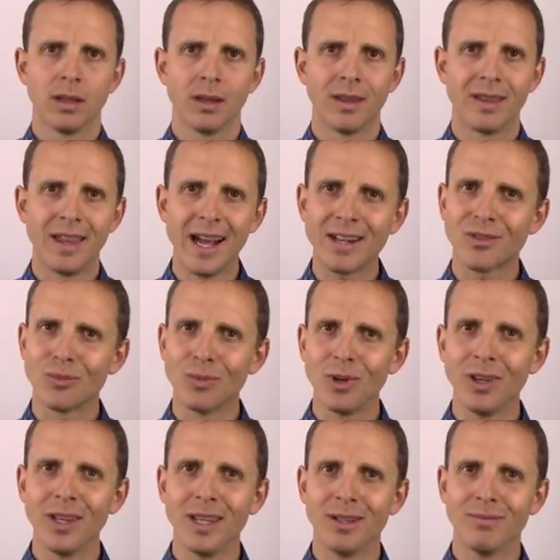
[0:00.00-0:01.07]
That's
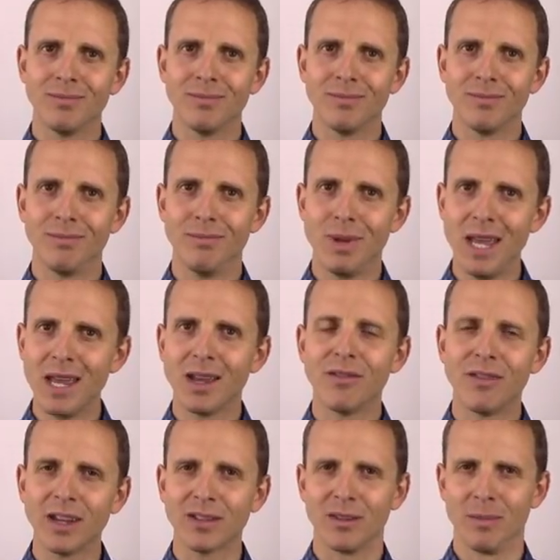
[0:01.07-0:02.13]
really being a
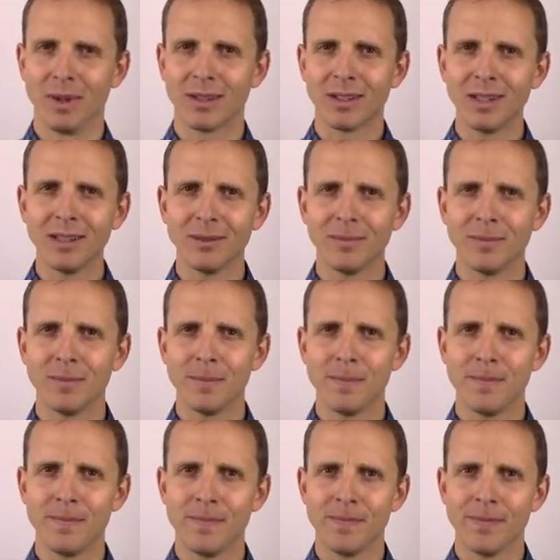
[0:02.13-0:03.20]
victim, isn't it?
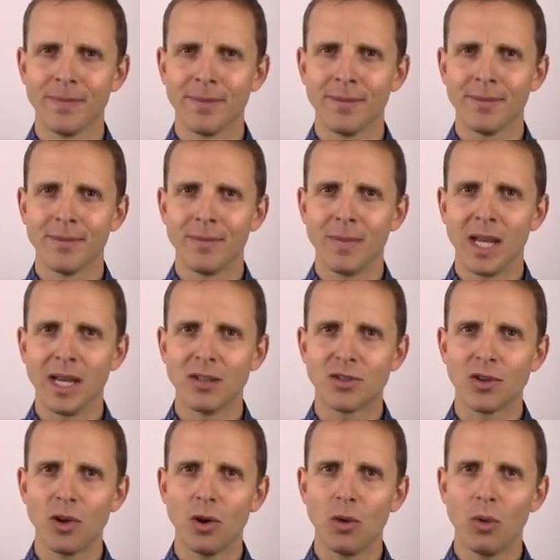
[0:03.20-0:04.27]
And
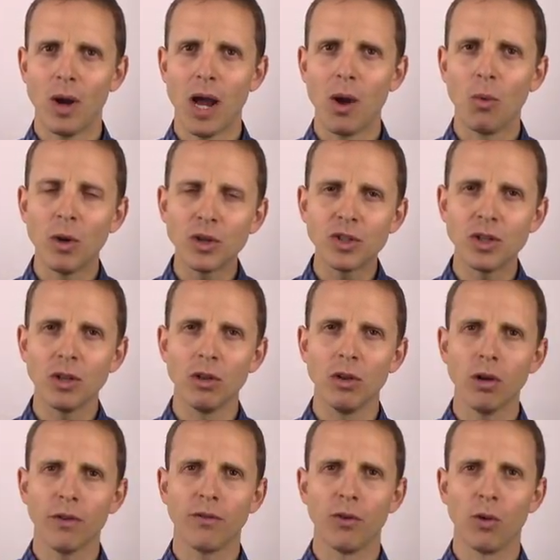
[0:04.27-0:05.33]
so I want you to
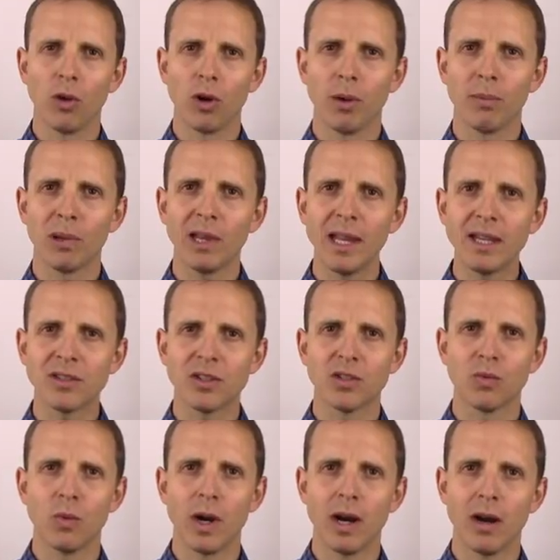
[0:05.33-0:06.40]
look for
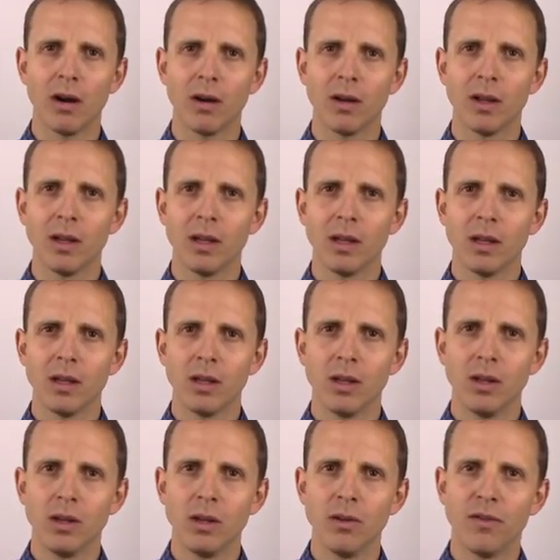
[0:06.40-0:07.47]
places where
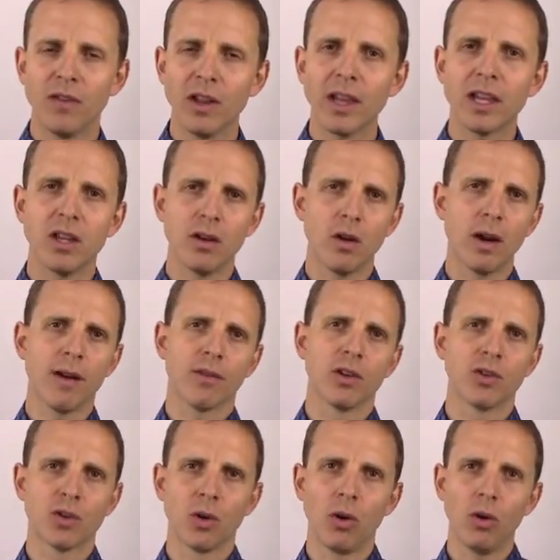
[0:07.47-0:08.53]
you feel like you don't have
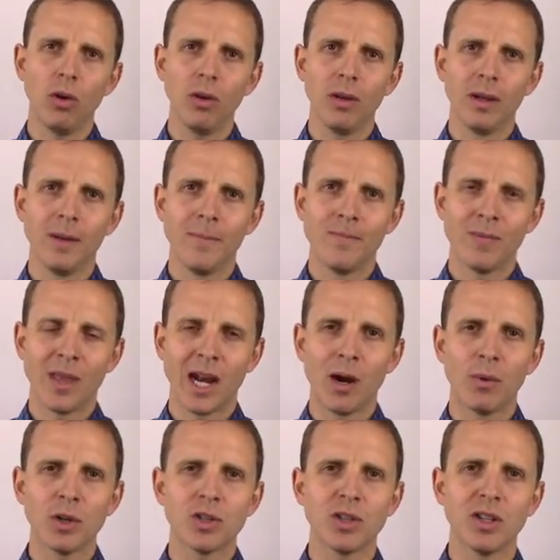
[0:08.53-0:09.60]
control, and I
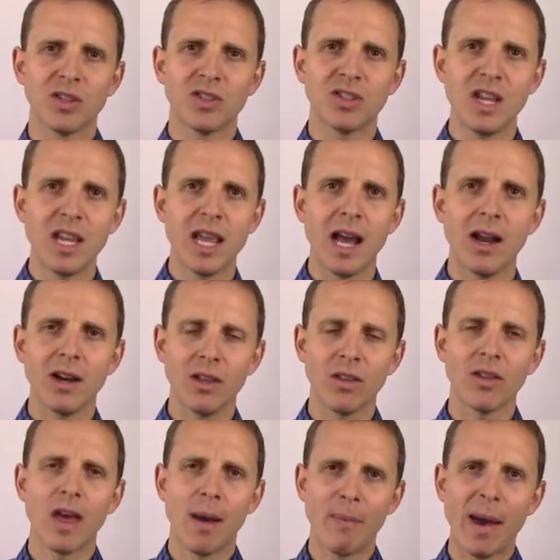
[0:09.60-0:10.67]
want you to seek out
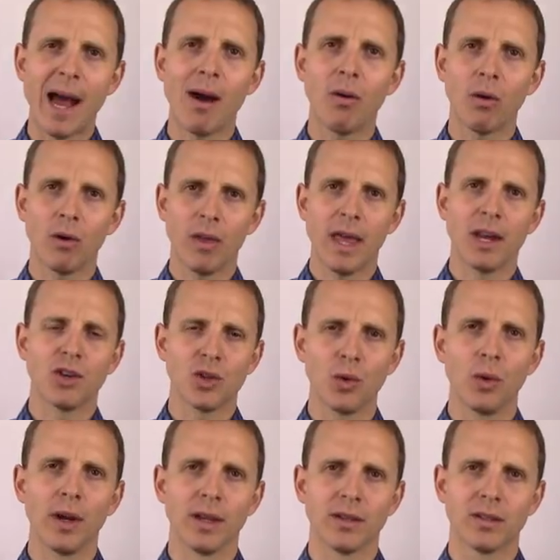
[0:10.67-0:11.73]
either that power or that
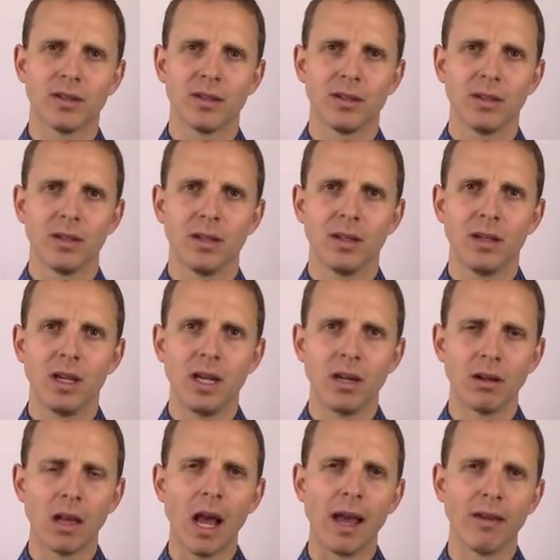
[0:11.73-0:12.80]
choice in
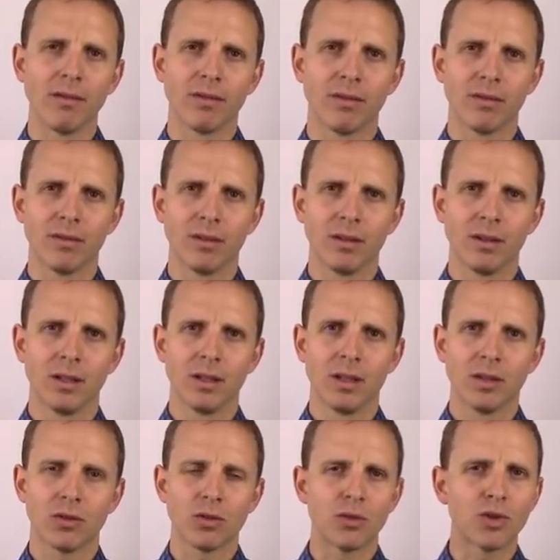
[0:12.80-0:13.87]
your life.
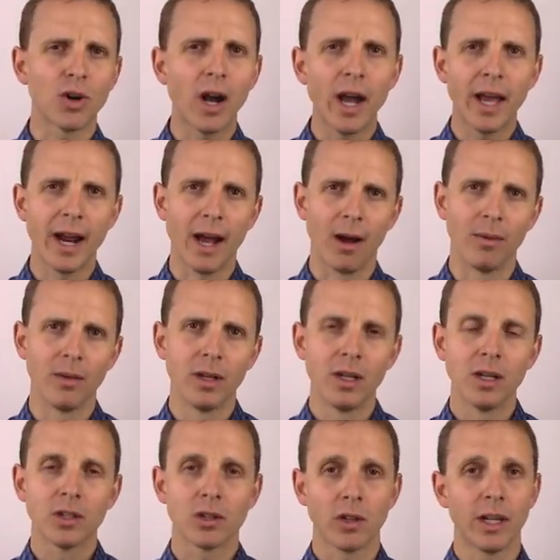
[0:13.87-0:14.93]
So try it out.
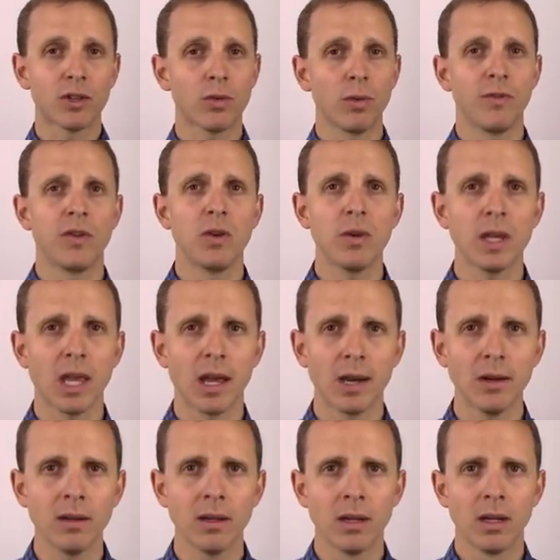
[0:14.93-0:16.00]
So let's review
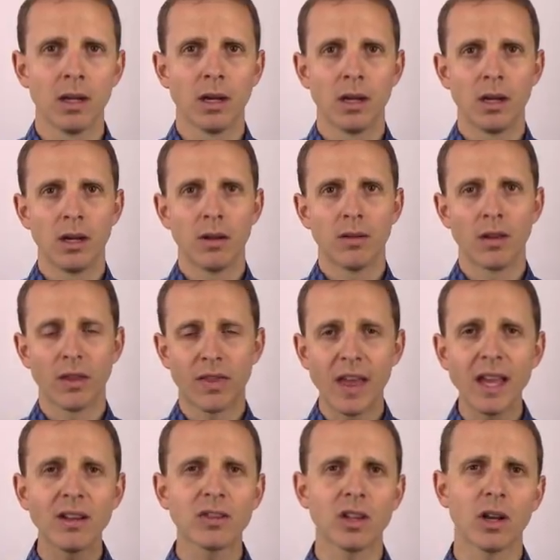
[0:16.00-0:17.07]
again. The
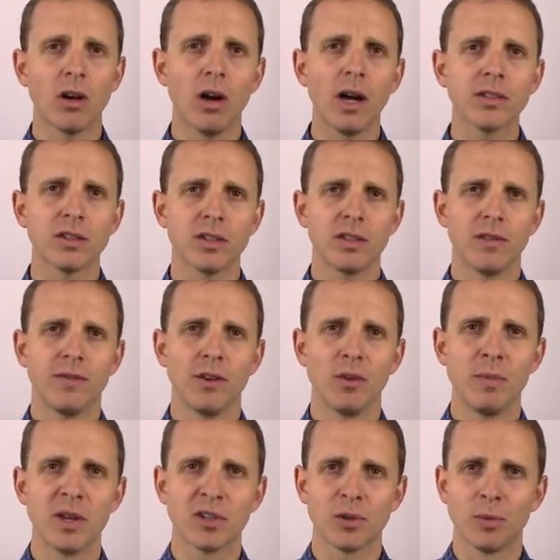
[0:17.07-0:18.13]
things that cause us to
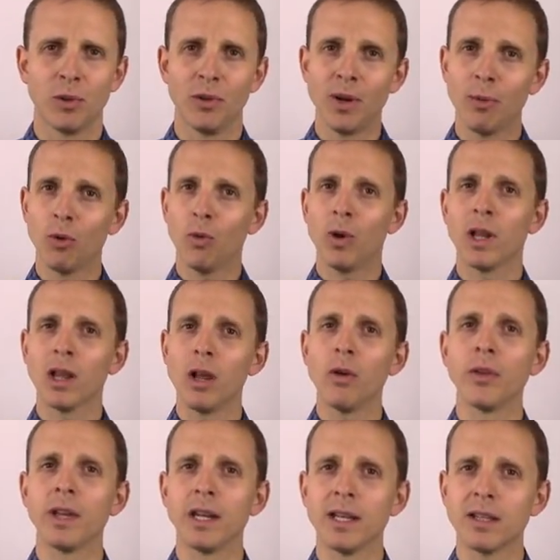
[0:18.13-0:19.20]
feel miserable. Number one,
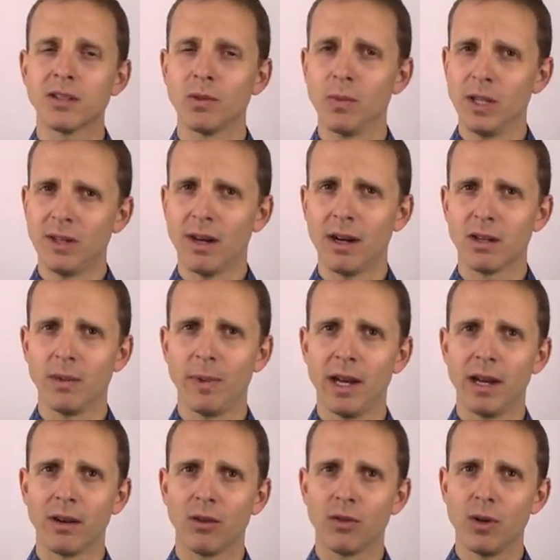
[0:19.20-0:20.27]
loneliness, and we talked
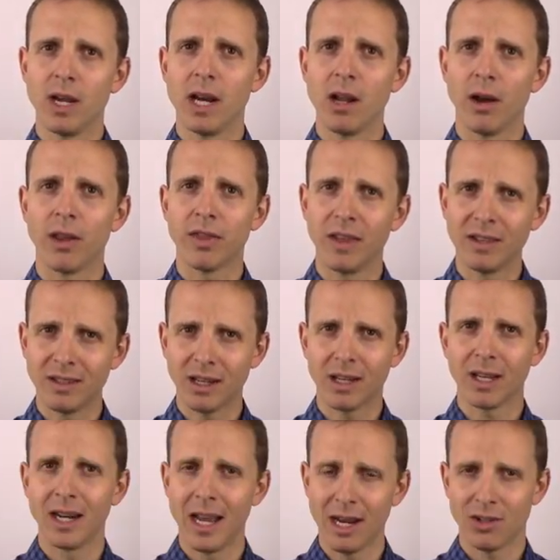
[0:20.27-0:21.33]
about creating
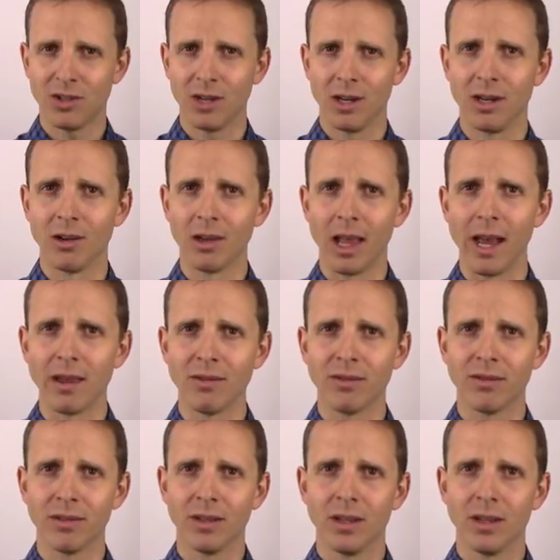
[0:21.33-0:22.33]
authentic connection in your life.